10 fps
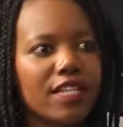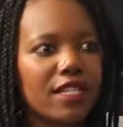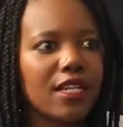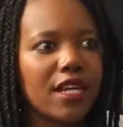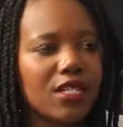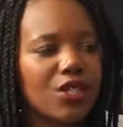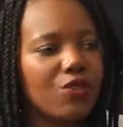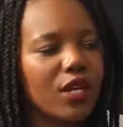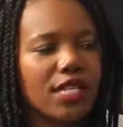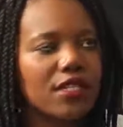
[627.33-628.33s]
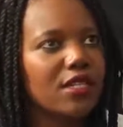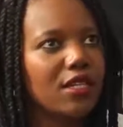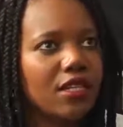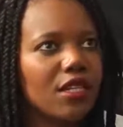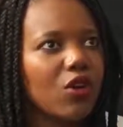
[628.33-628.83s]
They start asking you guys,
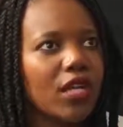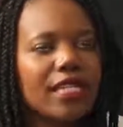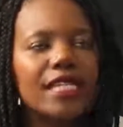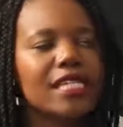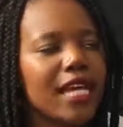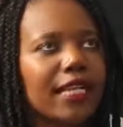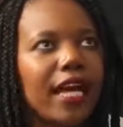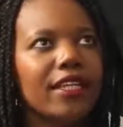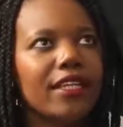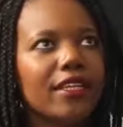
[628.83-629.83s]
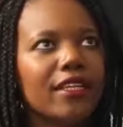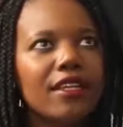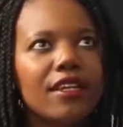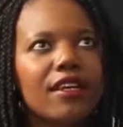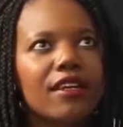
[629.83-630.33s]
Nicolette
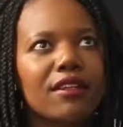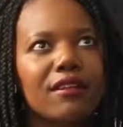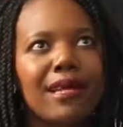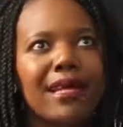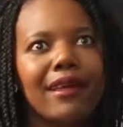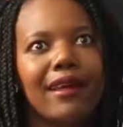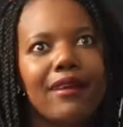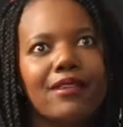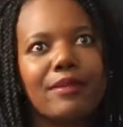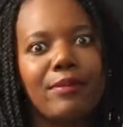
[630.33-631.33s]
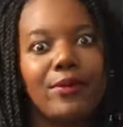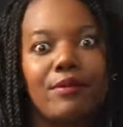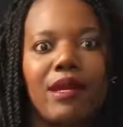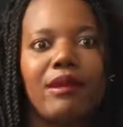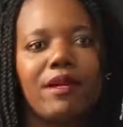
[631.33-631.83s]
nishatanini, and I'm like, yeah, because I'm supposed
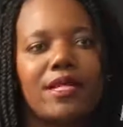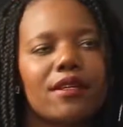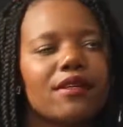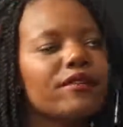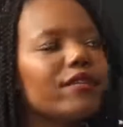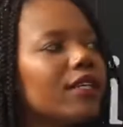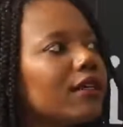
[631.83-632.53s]
to marry myself.